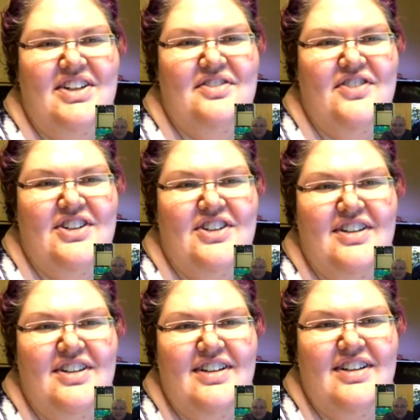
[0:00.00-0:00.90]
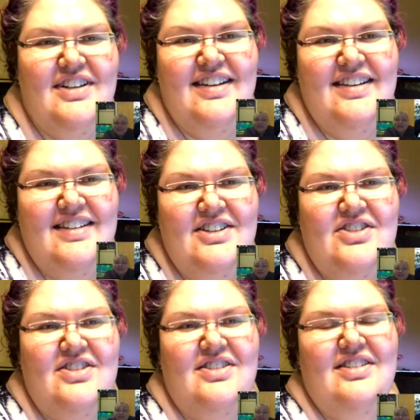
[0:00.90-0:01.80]
and then the letter
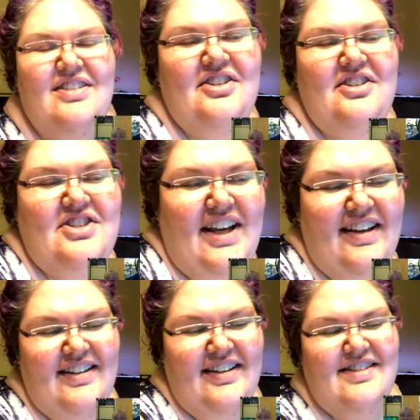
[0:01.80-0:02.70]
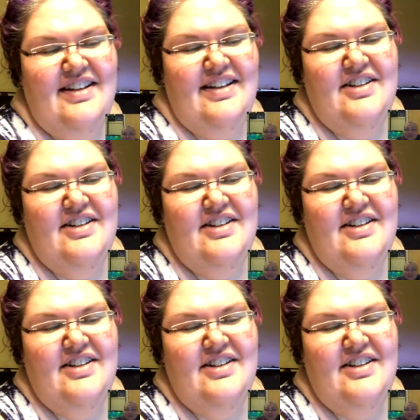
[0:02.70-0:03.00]
J, Saraceno.